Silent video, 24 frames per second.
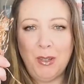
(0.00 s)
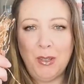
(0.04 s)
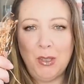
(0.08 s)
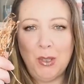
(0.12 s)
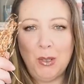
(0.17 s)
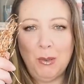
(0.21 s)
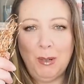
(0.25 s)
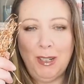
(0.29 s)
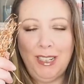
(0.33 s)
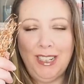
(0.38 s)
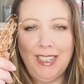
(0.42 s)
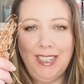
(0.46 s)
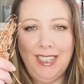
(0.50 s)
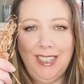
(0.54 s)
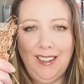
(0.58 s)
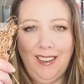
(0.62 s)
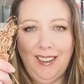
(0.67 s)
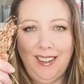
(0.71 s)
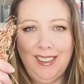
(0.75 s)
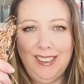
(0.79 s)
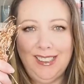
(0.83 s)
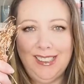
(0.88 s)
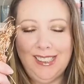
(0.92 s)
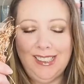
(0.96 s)
twinkly
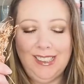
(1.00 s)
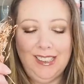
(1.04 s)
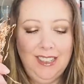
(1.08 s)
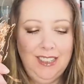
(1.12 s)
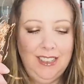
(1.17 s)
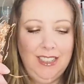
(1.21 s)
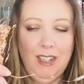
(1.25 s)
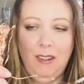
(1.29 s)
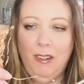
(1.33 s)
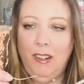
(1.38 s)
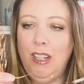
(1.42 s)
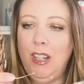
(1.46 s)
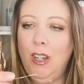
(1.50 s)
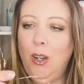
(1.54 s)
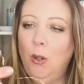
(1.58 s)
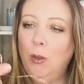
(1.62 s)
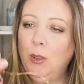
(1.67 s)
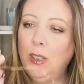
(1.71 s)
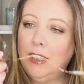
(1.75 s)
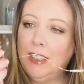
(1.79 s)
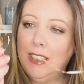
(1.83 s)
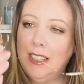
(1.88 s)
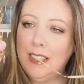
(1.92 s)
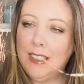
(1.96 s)
lights. Now I
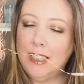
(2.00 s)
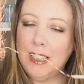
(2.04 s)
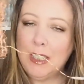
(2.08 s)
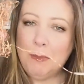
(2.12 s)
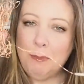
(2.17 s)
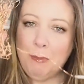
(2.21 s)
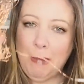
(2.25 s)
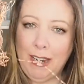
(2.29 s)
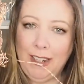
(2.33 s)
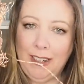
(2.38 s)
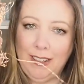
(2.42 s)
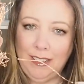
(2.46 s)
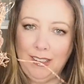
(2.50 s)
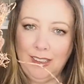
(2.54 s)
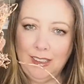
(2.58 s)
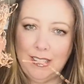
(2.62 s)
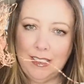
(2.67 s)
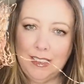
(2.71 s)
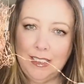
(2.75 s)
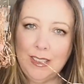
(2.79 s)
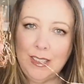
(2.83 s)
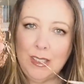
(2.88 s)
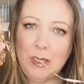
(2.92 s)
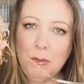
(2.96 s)
know that this is
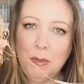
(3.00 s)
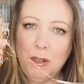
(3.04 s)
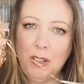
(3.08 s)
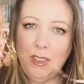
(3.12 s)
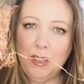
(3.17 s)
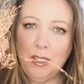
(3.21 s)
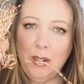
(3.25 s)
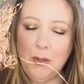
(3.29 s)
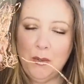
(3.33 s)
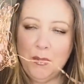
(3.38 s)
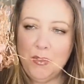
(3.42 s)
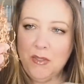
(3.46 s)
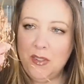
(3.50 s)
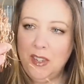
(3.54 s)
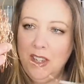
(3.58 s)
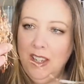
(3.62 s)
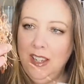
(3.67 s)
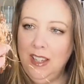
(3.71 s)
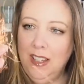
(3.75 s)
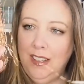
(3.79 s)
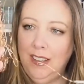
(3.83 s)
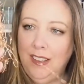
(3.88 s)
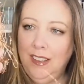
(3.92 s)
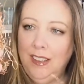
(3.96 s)
mangled. This is one of those
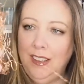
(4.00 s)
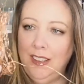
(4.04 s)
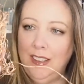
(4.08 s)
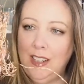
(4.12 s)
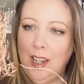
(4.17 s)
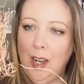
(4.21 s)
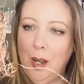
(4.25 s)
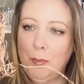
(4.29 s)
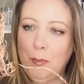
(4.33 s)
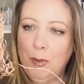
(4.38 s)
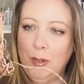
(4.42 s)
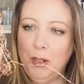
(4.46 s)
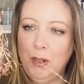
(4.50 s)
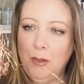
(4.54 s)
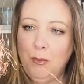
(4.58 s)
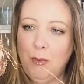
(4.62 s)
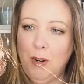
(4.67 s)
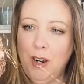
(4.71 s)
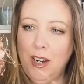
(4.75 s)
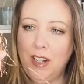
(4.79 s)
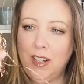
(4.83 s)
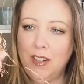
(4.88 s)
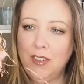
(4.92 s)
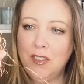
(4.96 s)
little copper
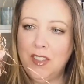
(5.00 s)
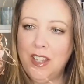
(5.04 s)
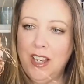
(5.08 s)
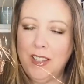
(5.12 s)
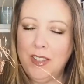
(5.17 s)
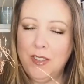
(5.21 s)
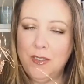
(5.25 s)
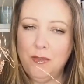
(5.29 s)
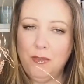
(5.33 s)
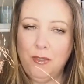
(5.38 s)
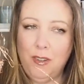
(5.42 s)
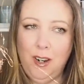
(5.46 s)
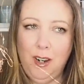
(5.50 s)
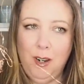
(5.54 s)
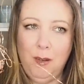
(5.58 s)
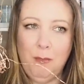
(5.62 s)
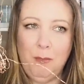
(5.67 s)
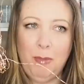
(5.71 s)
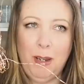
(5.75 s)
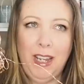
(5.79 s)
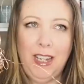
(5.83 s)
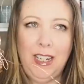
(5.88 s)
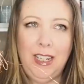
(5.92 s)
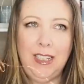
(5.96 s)
wire sets
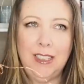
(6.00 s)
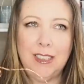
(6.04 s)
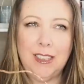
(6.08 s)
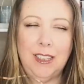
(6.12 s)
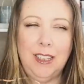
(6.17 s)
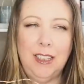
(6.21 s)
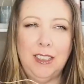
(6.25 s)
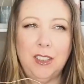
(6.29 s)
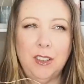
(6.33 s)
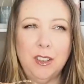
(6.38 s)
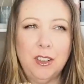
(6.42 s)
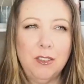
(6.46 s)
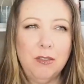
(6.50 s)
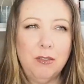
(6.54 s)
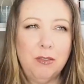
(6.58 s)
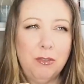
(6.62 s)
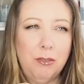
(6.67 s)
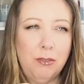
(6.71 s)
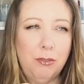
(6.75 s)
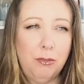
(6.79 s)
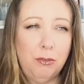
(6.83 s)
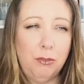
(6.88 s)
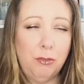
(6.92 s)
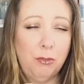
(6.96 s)
from Penny's. I think they're
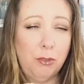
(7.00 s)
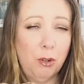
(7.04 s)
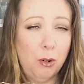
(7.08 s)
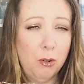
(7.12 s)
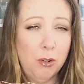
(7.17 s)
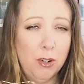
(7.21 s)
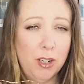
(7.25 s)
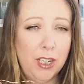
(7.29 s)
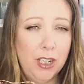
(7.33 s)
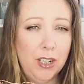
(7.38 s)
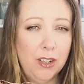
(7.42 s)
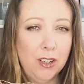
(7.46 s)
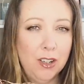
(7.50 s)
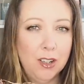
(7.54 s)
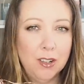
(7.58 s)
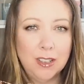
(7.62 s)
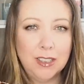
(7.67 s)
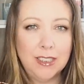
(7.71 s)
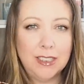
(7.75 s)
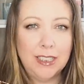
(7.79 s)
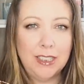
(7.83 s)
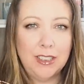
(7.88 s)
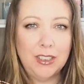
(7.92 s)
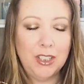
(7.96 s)
4 year
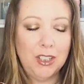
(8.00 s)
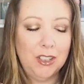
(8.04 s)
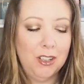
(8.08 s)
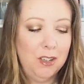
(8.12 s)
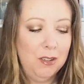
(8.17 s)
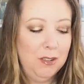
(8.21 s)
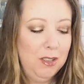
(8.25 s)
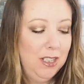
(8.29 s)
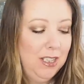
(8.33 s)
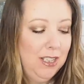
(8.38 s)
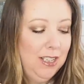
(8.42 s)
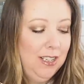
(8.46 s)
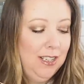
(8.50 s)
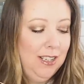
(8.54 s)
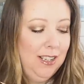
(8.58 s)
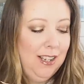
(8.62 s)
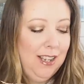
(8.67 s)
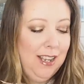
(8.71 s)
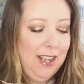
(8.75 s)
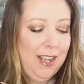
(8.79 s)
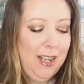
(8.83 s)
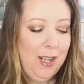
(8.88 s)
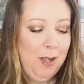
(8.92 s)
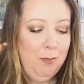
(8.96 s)
or 6 year old.
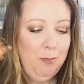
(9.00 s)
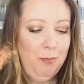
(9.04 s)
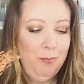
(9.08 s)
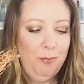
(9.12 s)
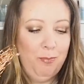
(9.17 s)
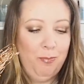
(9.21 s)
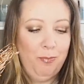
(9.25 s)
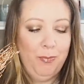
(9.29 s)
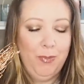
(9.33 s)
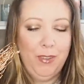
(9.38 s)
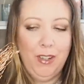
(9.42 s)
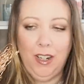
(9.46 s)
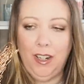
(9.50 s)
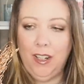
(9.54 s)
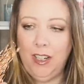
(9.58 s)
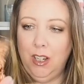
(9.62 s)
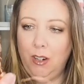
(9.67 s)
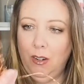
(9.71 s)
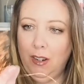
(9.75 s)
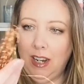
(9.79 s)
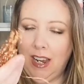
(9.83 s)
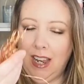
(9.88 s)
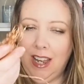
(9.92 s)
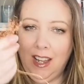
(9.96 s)
I know, and
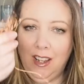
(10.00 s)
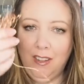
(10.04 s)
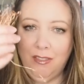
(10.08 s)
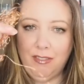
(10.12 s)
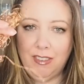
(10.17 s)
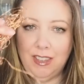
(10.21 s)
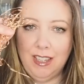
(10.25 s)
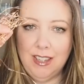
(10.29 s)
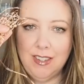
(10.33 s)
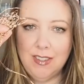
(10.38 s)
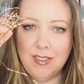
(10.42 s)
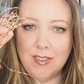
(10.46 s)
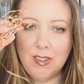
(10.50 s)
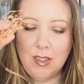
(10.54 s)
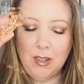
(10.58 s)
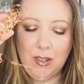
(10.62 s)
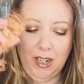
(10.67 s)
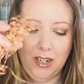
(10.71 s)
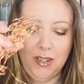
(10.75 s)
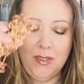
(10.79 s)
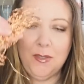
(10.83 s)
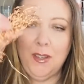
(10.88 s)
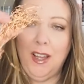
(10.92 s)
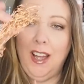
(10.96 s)
I have this.
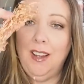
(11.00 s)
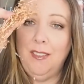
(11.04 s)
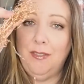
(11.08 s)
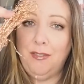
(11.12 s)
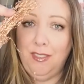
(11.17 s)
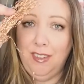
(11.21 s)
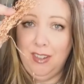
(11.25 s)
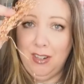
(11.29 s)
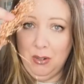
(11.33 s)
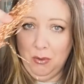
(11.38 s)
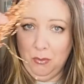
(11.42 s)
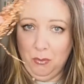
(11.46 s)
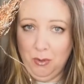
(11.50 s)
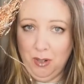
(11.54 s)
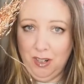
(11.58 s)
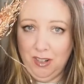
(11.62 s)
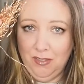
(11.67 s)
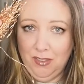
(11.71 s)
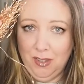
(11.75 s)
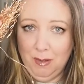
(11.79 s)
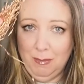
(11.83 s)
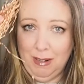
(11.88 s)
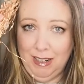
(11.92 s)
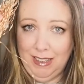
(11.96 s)
Okay, so I have one
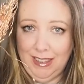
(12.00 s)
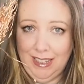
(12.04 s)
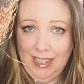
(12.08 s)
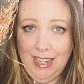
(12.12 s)
of them like